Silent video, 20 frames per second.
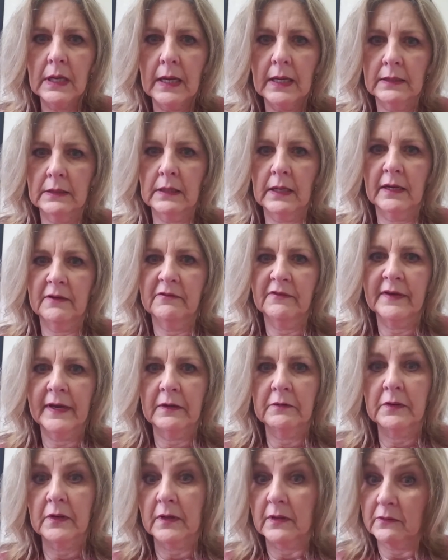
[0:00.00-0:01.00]
and I
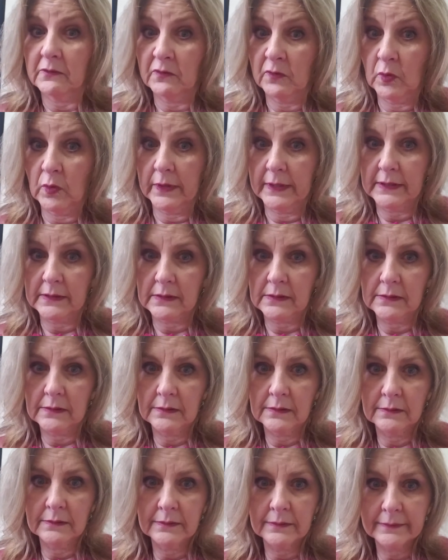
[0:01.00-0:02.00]
found a voice.
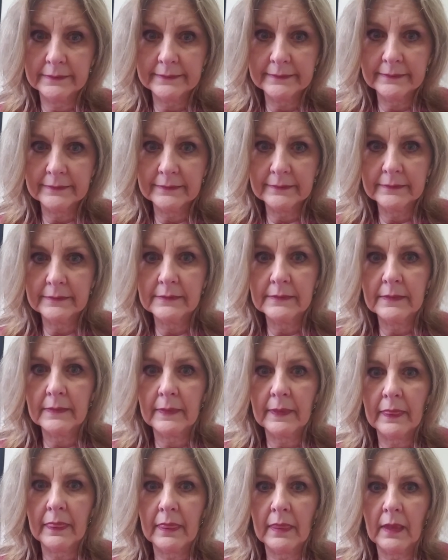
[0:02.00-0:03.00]

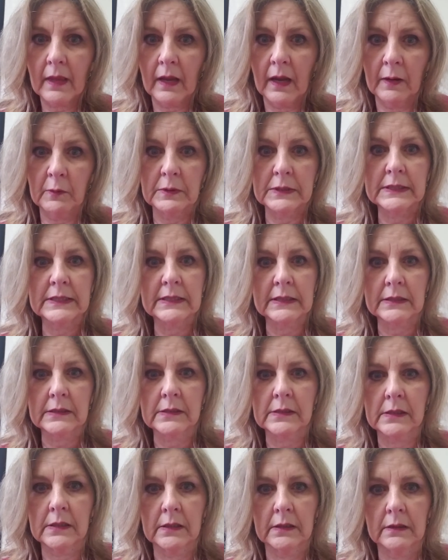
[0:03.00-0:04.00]
I was
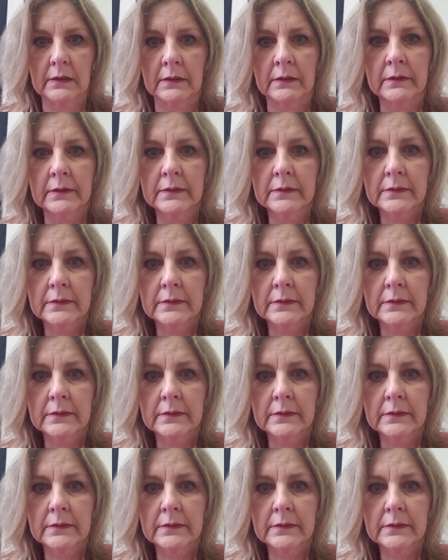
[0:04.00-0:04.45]
16.